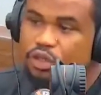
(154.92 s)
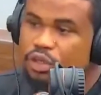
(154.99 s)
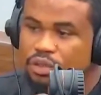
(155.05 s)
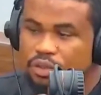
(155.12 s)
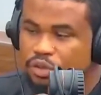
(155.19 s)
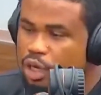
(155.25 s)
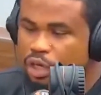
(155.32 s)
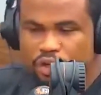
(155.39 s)

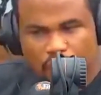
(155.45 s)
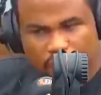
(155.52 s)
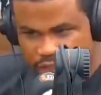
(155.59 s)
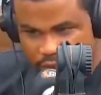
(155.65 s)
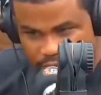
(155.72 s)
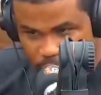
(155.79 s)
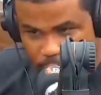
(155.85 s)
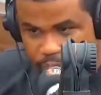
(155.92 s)
Not
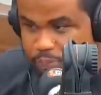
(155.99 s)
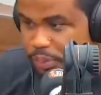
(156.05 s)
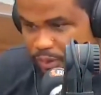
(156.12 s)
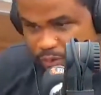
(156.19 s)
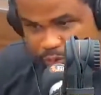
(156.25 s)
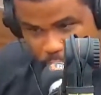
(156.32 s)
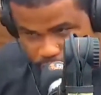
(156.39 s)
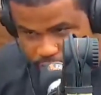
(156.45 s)
give up.
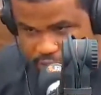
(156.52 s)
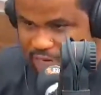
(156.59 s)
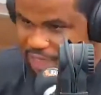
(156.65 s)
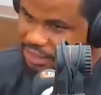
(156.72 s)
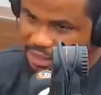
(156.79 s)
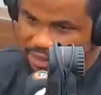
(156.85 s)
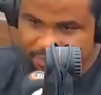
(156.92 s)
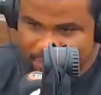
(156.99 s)
Pivot.
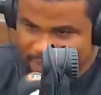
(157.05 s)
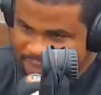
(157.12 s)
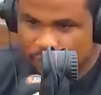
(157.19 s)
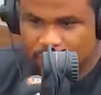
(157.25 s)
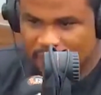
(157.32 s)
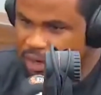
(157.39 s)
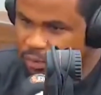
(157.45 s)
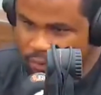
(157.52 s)
That's a better
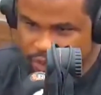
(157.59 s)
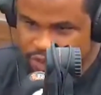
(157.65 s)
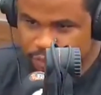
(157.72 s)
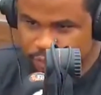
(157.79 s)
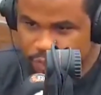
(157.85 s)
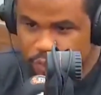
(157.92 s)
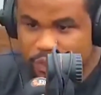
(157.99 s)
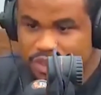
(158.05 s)
language to
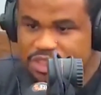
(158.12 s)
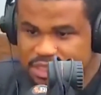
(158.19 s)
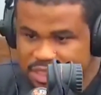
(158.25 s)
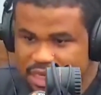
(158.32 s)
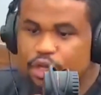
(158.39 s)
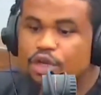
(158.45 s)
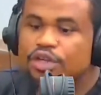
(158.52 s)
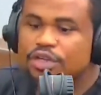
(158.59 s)
put, which is
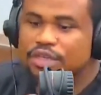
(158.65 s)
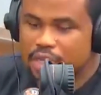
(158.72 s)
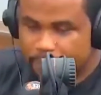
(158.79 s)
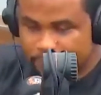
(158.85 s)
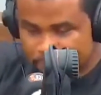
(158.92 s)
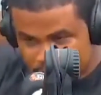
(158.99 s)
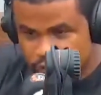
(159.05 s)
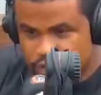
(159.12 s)
that
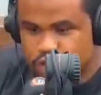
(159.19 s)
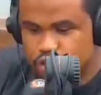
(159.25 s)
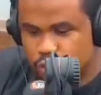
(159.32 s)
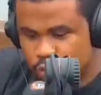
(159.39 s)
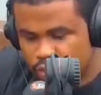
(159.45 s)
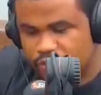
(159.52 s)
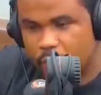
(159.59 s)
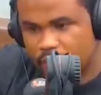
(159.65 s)
pivot. You
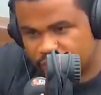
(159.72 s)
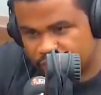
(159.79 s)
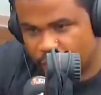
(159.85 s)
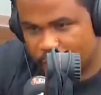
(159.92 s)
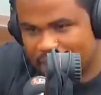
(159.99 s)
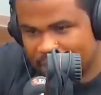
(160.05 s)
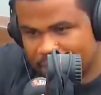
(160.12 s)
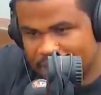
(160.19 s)
move away
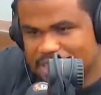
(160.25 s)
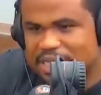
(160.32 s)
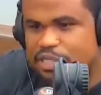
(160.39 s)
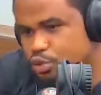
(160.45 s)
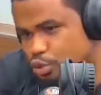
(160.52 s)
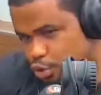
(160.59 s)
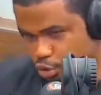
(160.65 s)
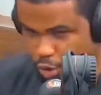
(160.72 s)
from that
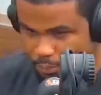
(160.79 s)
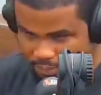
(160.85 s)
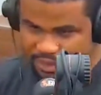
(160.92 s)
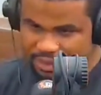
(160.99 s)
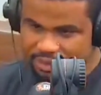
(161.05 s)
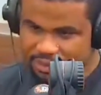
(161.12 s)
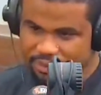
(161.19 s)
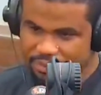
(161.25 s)
business to
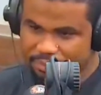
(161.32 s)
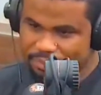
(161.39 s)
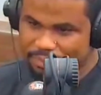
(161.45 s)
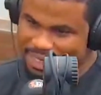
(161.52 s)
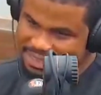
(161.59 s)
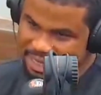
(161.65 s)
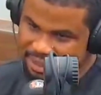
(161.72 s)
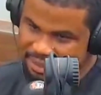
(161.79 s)
something
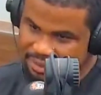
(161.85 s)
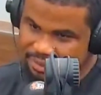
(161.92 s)
better.